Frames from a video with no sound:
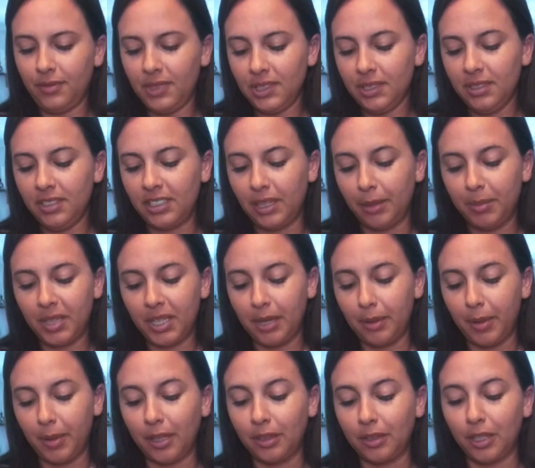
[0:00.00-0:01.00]
Something
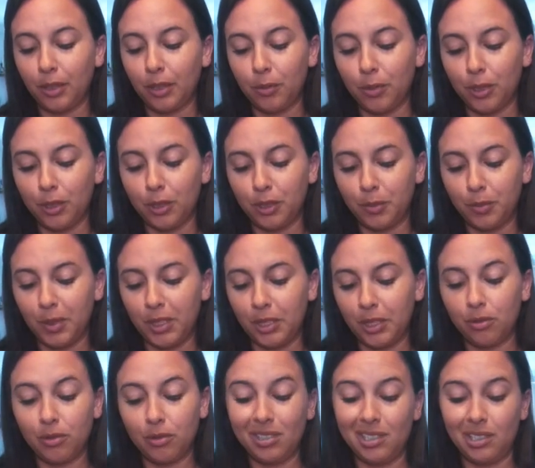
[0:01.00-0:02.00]
about their words being
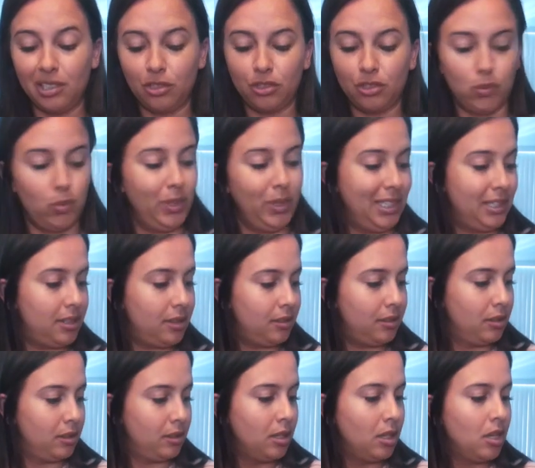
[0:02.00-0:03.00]
real sweet.
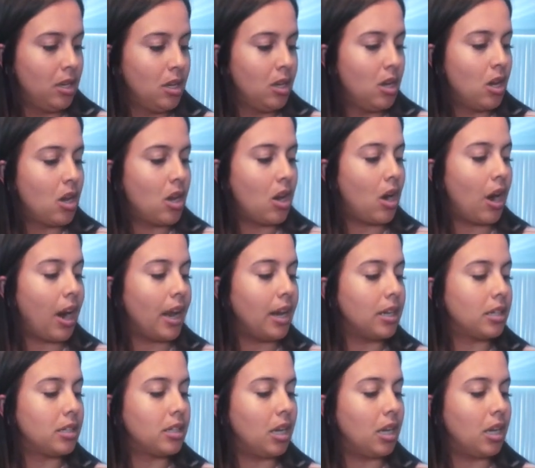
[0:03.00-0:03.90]
All right.